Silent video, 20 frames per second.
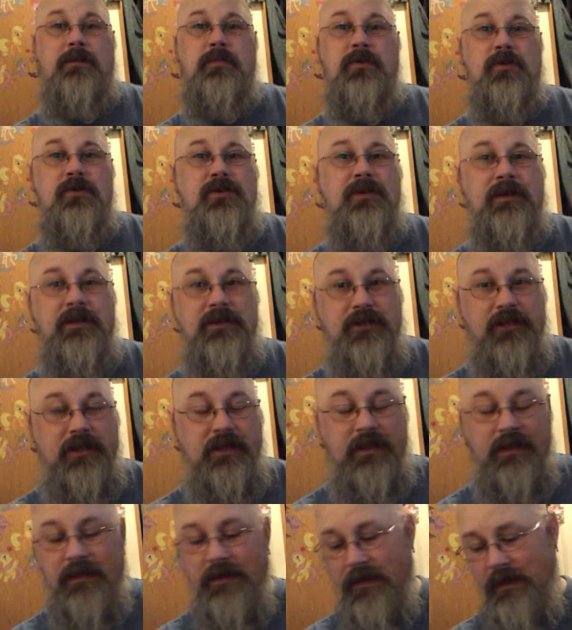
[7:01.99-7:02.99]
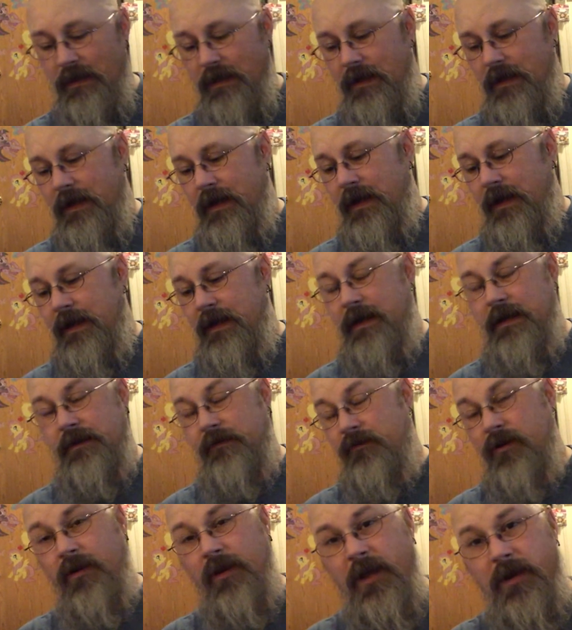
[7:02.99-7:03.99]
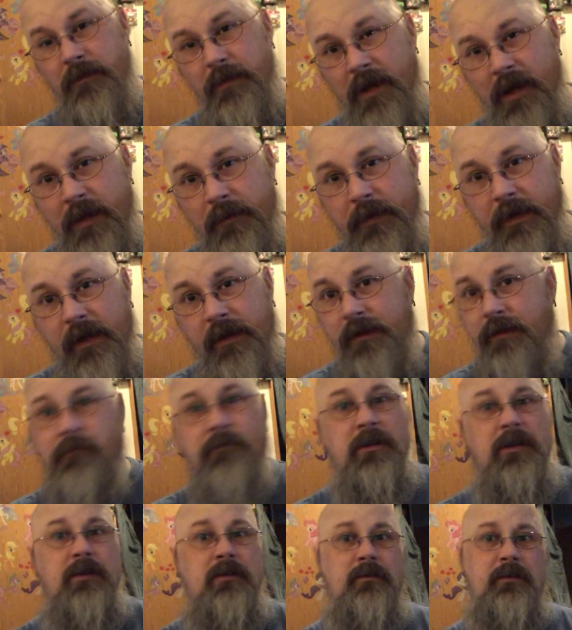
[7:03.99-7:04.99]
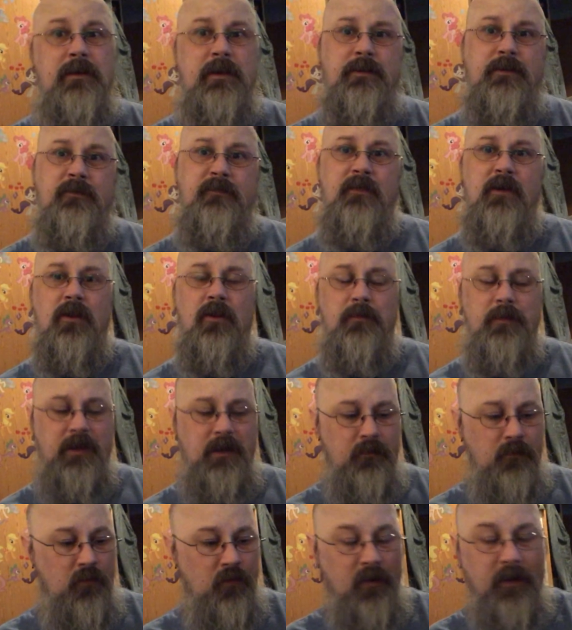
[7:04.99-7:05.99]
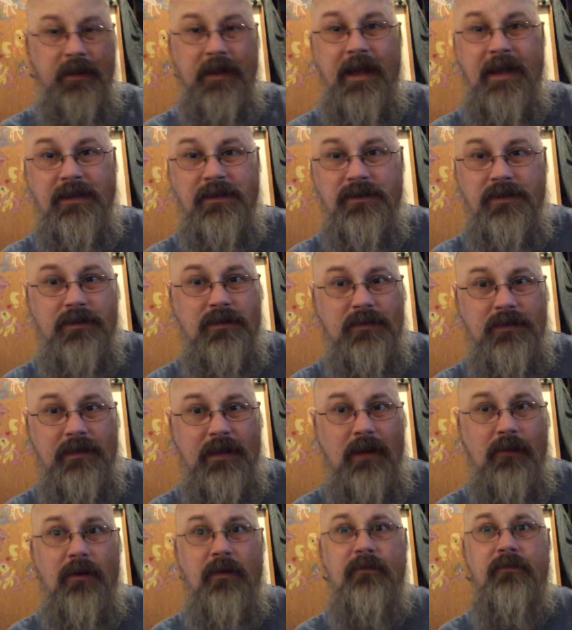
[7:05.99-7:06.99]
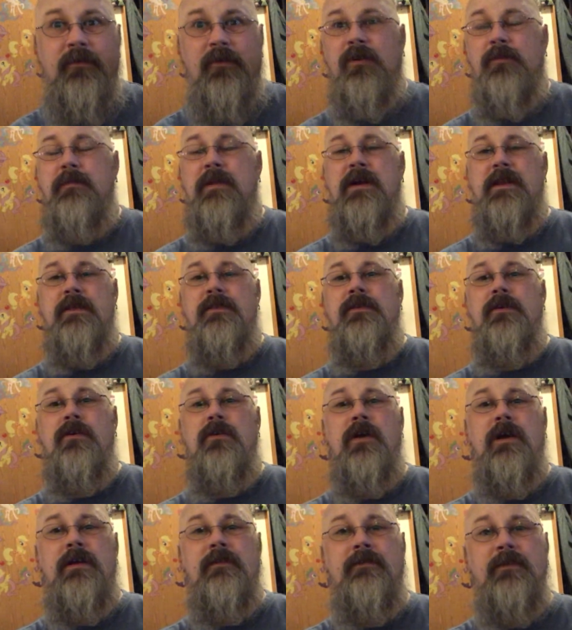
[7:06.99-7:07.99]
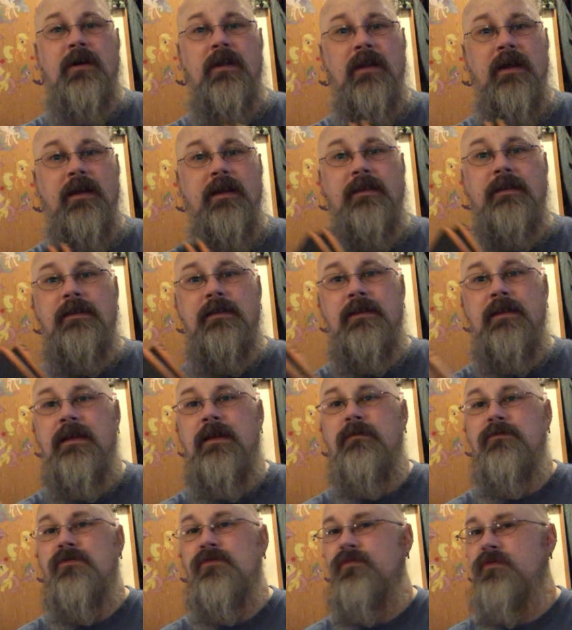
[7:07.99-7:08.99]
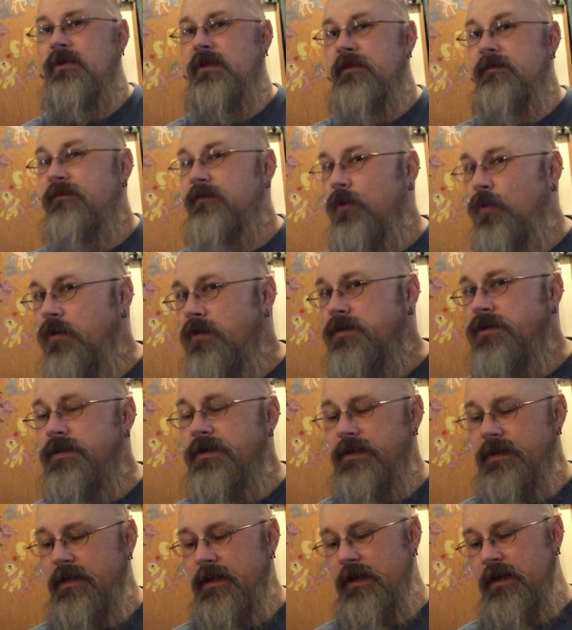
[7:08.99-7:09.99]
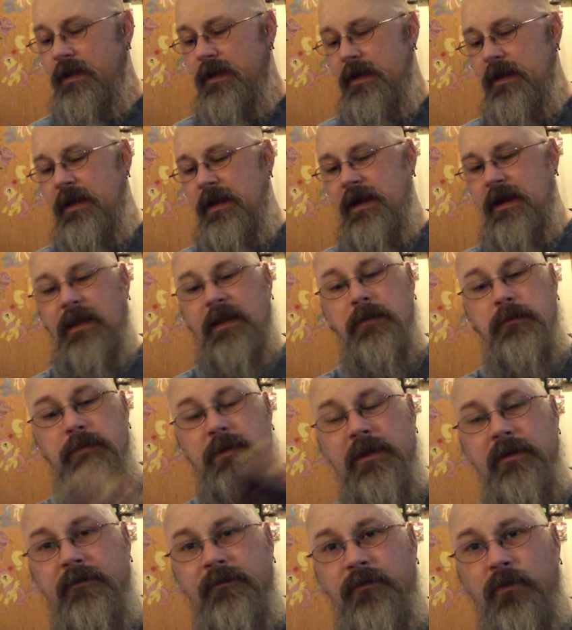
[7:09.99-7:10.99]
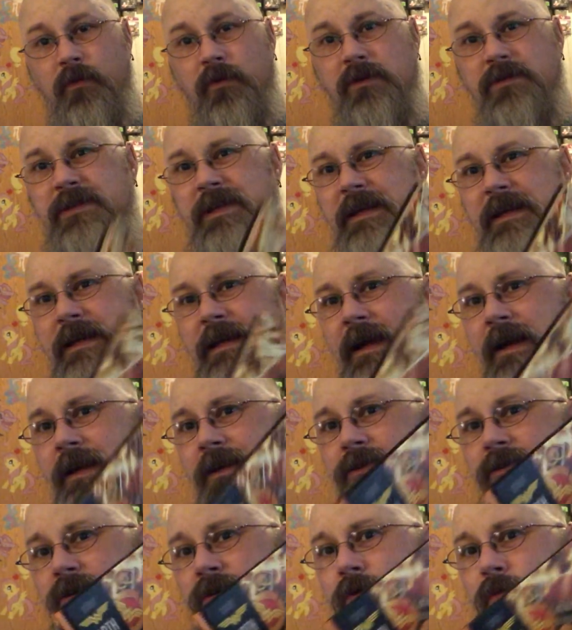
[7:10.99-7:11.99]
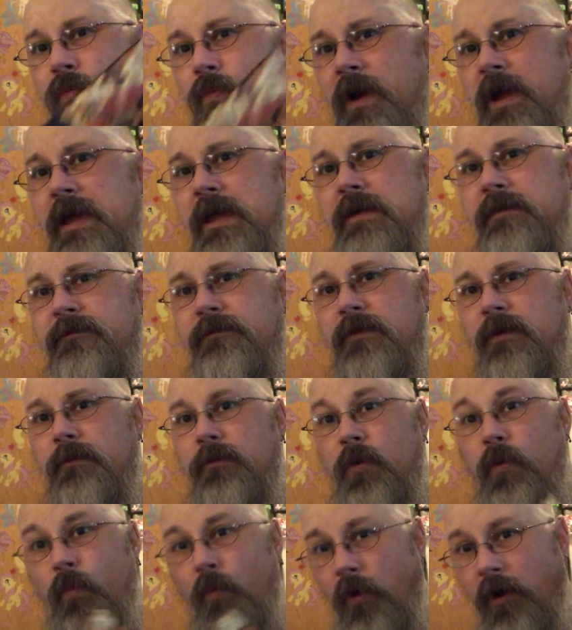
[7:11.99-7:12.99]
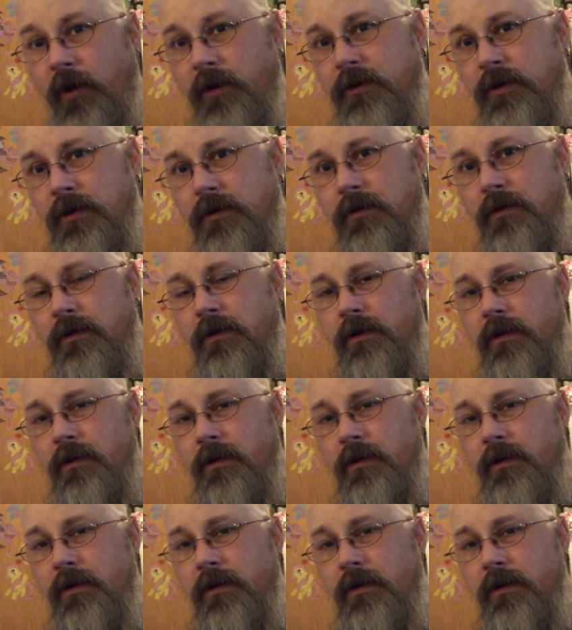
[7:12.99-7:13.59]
to push an agenda? And you don't like my opinion, then you don't have to follow me anymore. That's just how I feel about it, though. I felt like that it was really forced. And in being forced, it kind of took away from the wonder